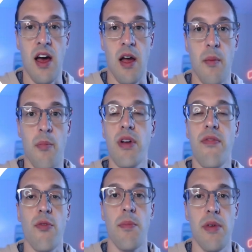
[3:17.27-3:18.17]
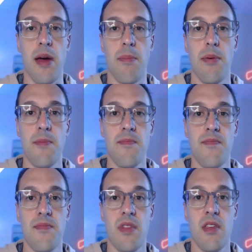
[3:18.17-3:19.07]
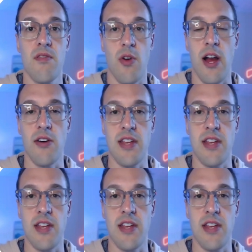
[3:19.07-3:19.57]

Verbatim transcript: uh, brief little blip for